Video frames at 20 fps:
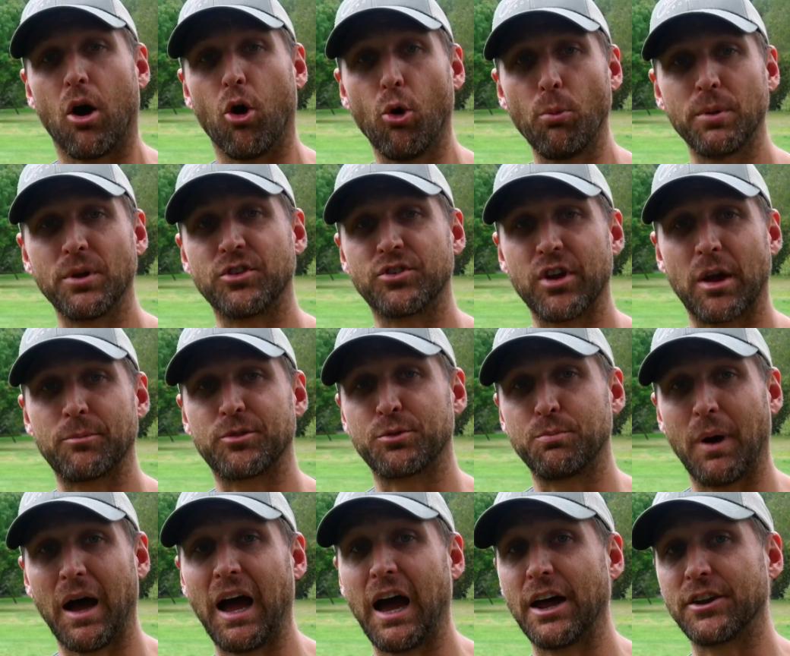opens up
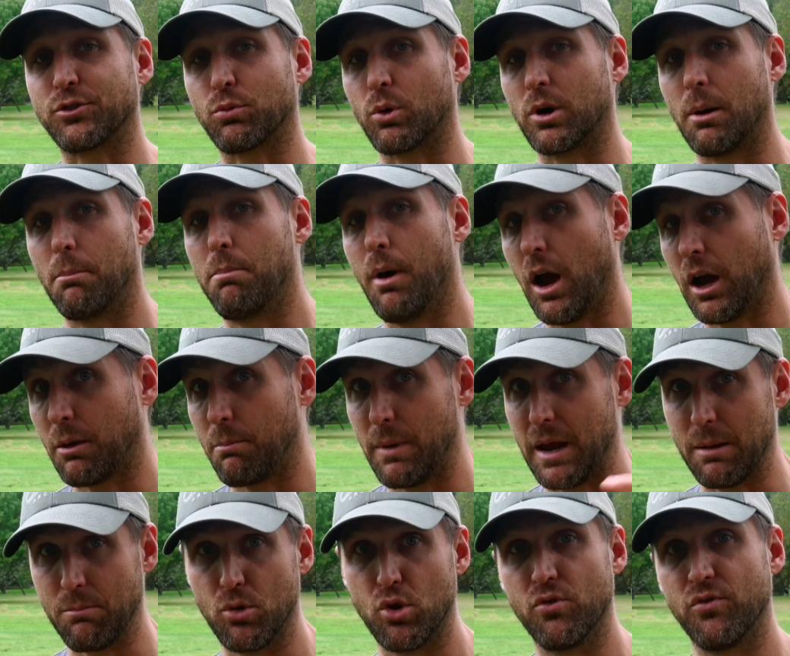spots where a buck
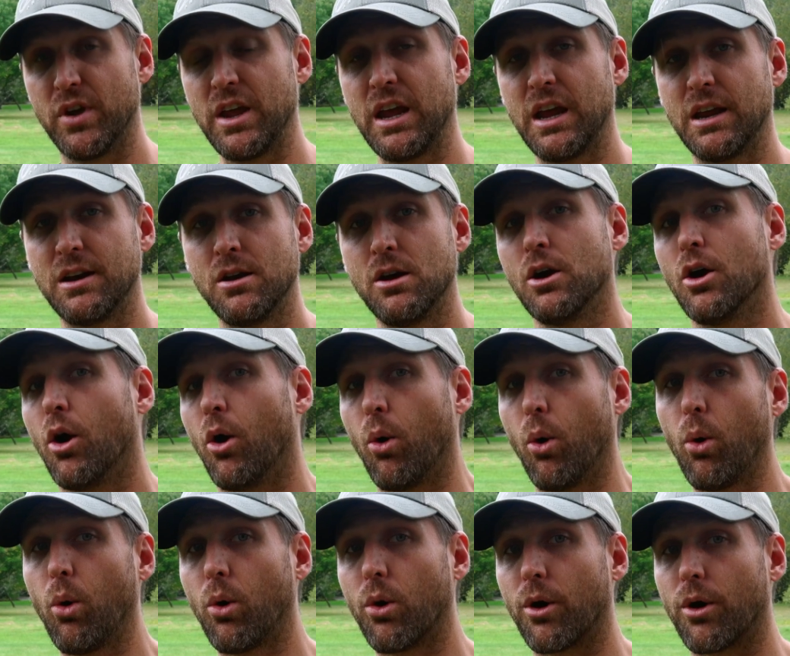may move in,
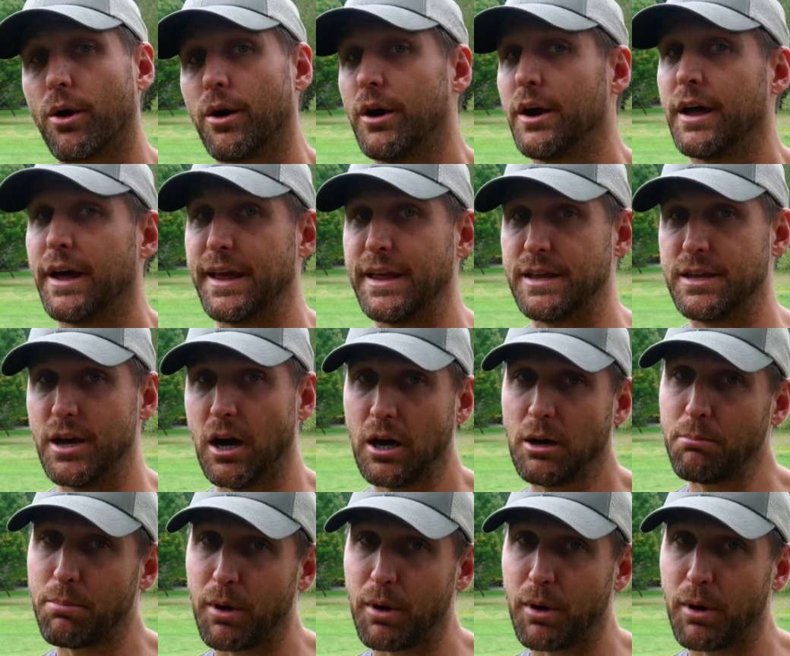or a young